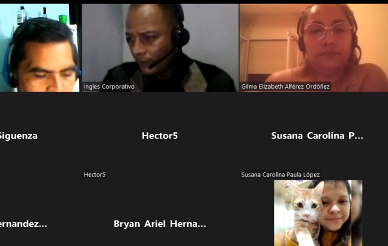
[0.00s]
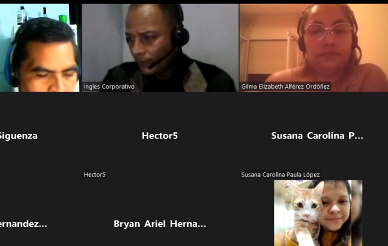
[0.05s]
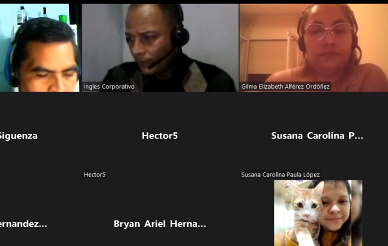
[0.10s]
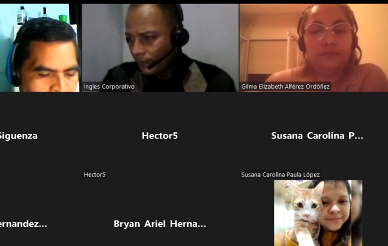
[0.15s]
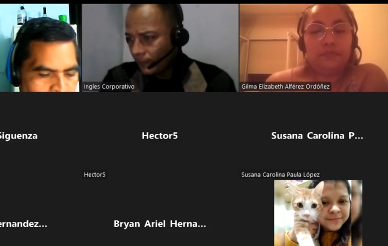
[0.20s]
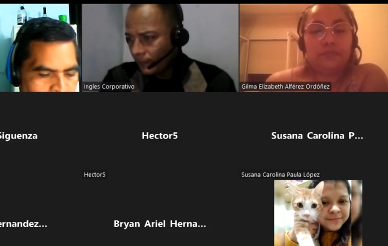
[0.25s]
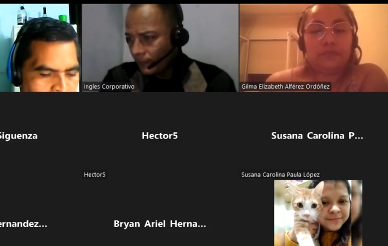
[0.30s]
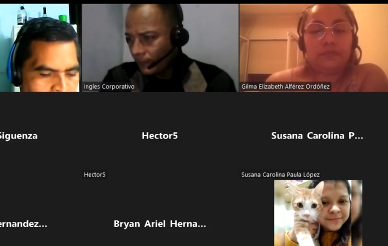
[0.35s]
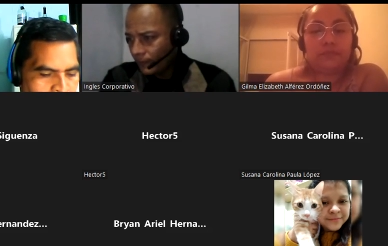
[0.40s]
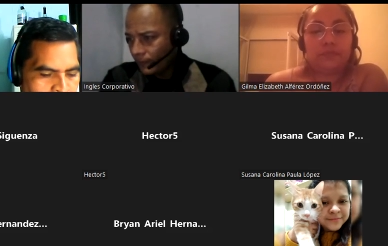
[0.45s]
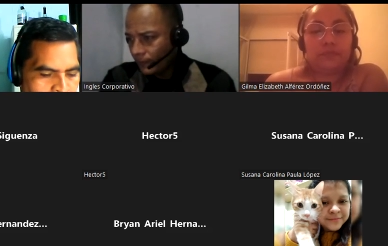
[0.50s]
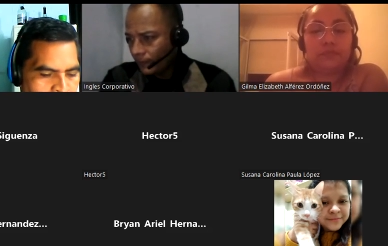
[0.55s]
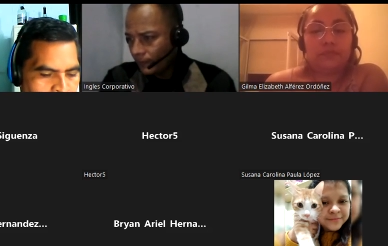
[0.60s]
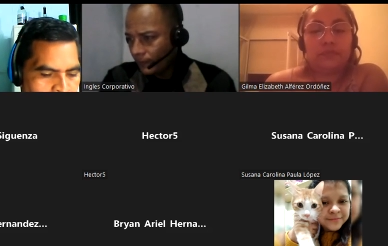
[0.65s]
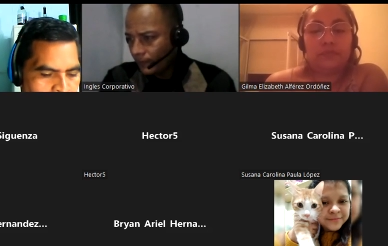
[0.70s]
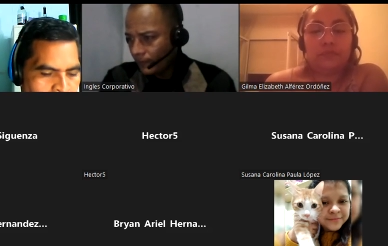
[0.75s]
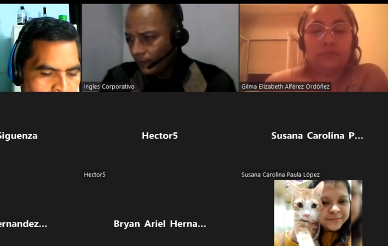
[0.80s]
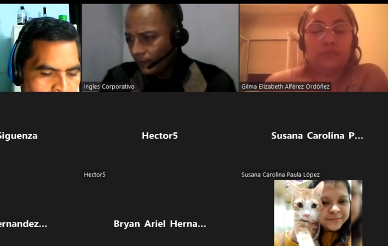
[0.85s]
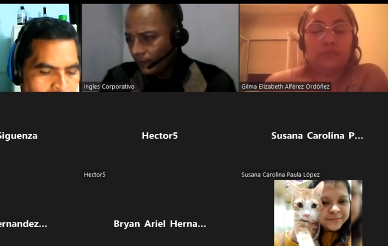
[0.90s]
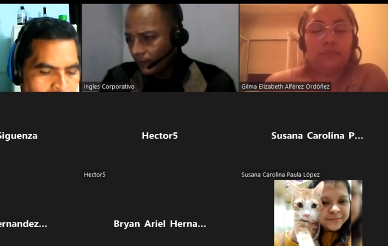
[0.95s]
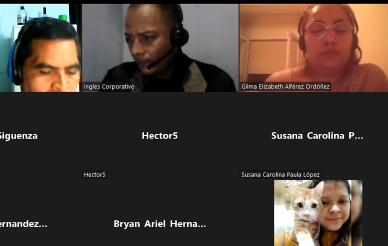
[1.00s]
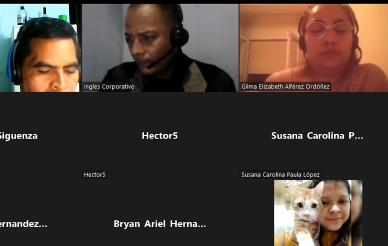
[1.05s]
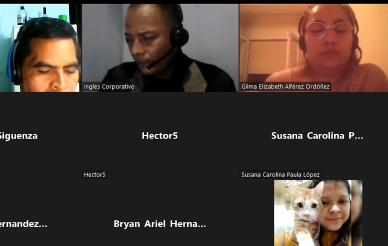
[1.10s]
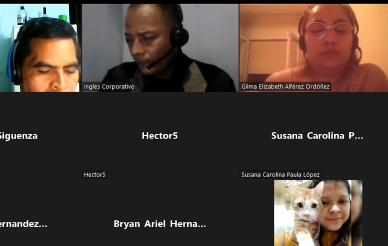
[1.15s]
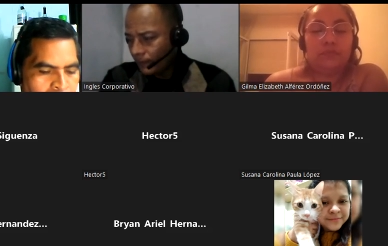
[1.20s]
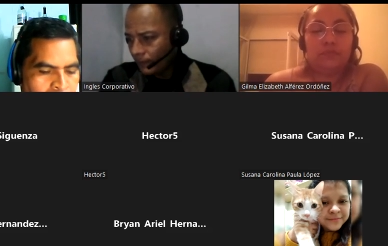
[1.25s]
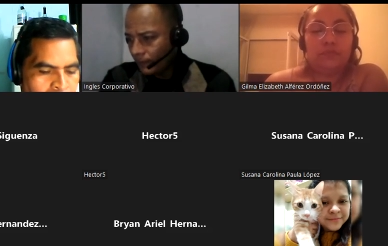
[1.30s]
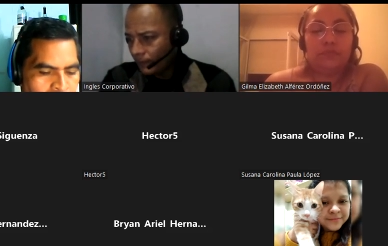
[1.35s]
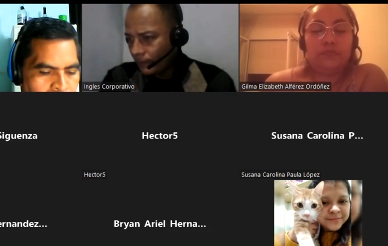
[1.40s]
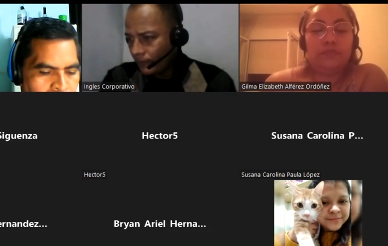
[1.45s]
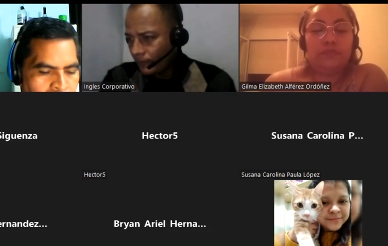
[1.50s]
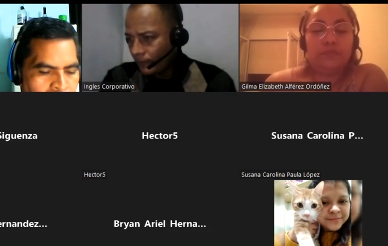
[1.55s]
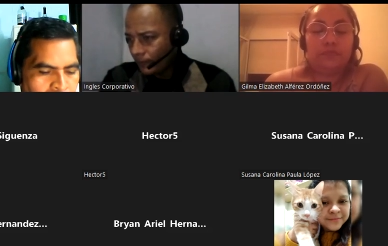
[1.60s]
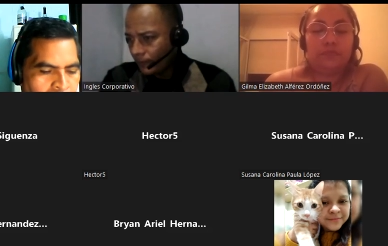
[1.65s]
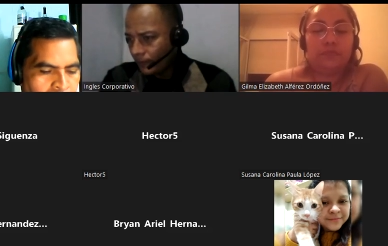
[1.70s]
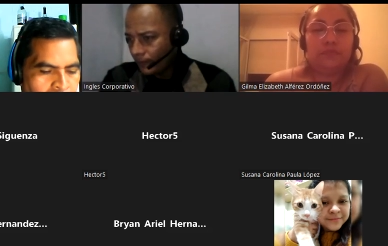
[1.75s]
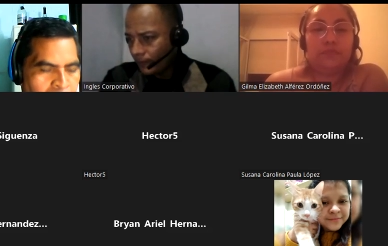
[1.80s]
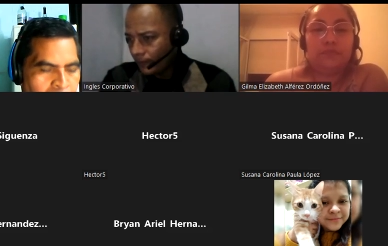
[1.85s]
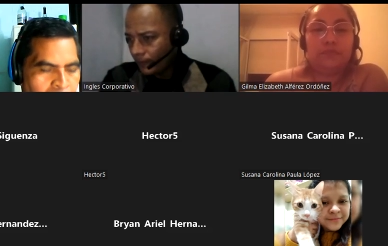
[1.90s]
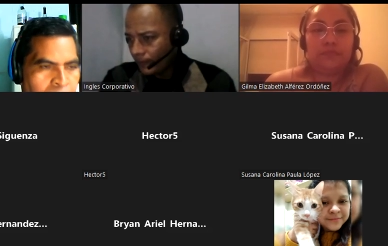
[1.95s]

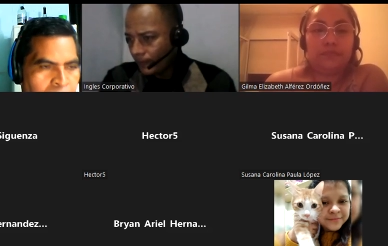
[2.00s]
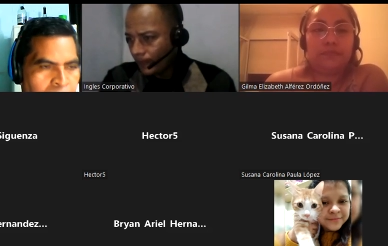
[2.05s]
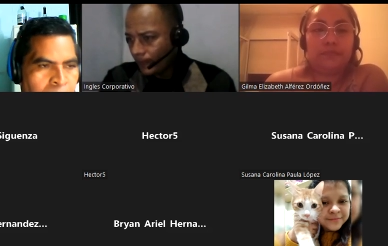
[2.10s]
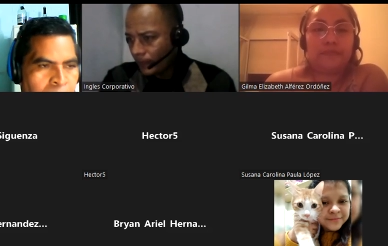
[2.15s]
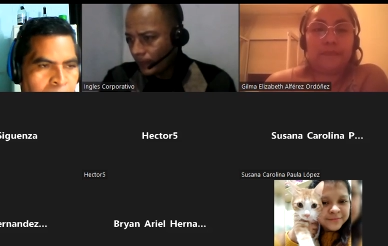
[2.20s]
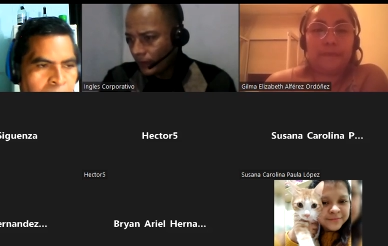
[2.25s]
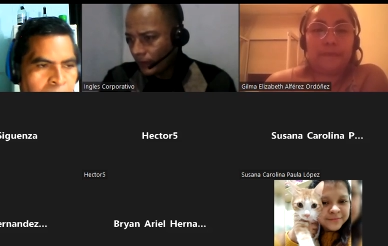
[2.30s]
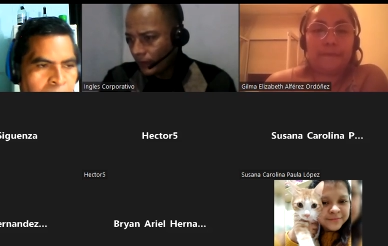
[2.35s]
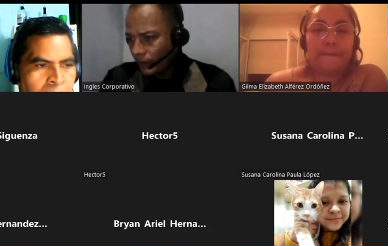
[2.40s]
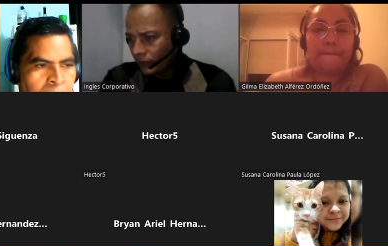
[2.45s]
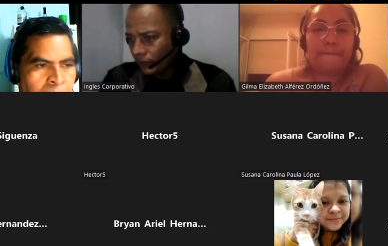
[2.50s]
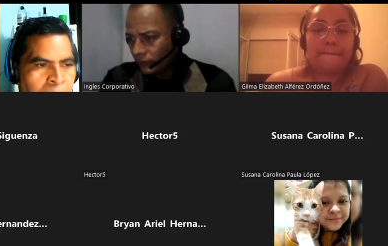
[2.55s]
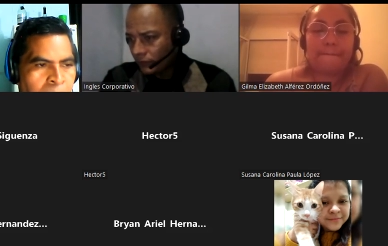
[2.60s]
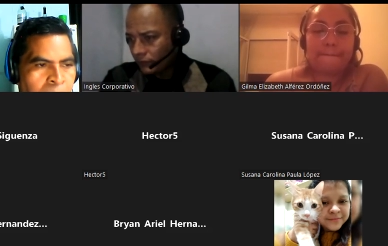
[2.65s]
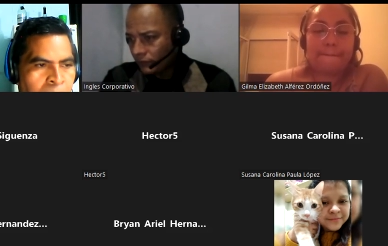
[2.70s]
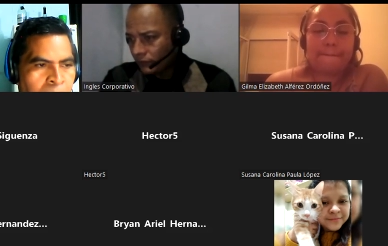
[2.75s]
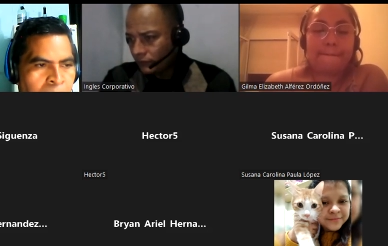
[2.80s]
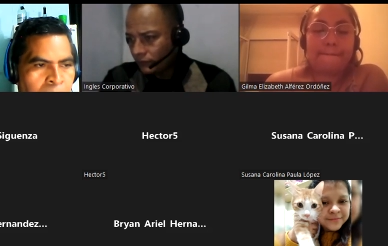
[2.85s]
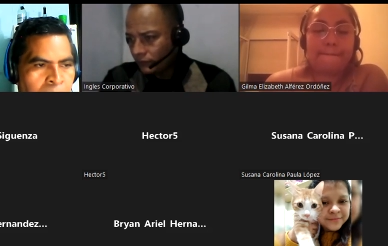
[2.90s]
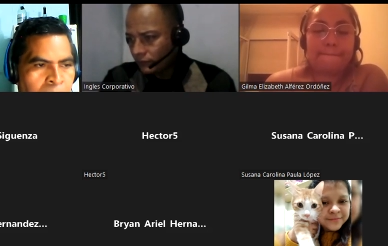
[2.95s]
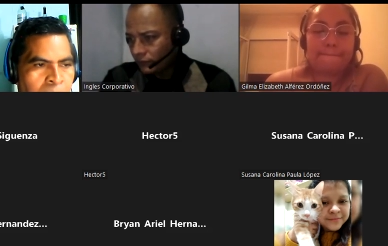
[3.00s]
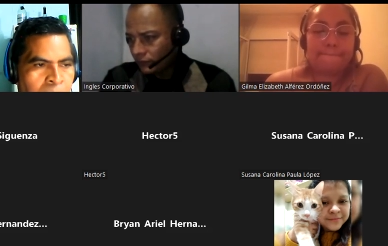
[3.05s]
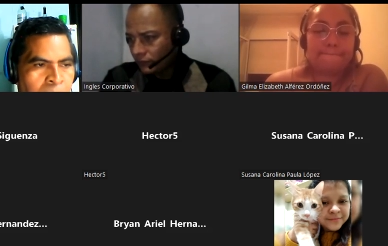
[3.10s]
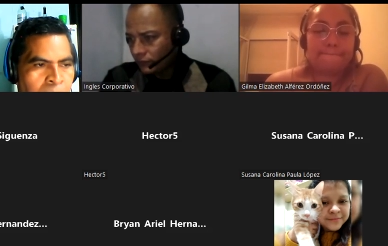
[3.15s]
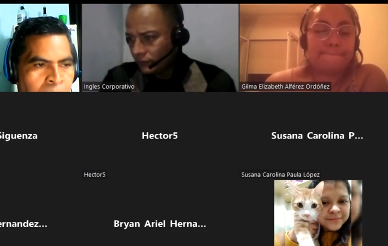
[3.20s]
[no speech]